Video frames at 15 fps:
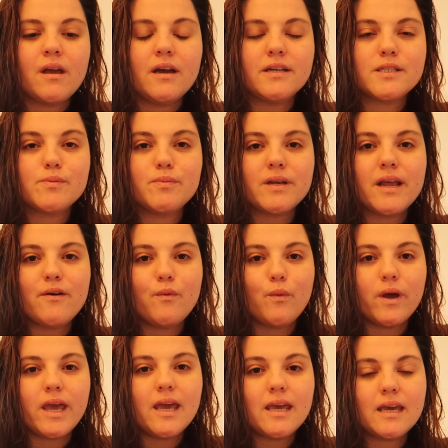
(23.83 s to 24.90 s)
it's been a
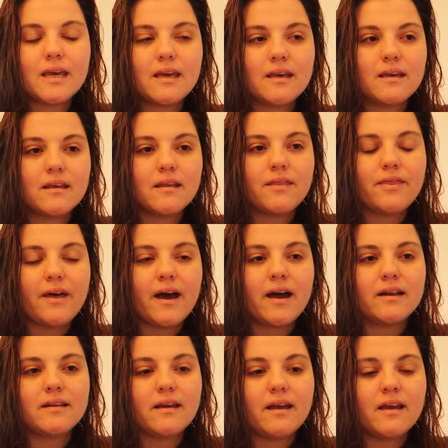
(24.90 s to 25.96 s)
week
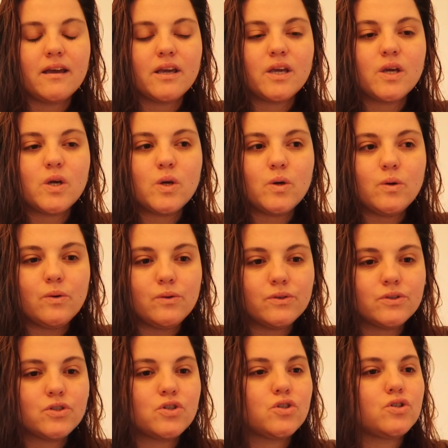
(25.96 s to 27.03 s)
that a
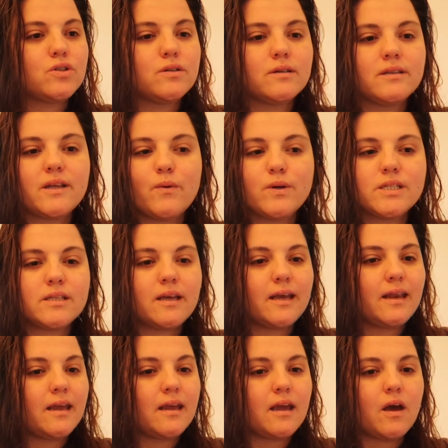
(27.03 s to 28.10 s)
huge
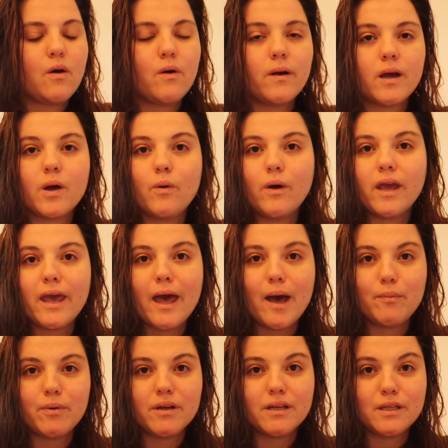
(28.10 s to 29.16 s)
devastating earthquake
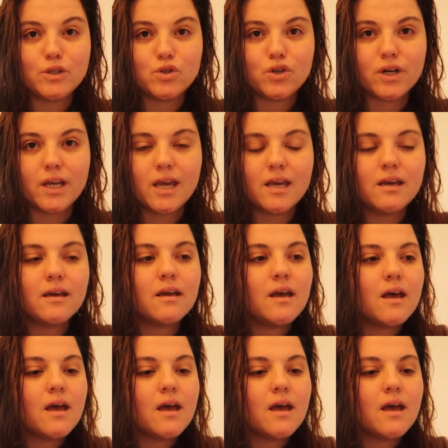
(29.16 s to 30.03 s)
happened in Turkey.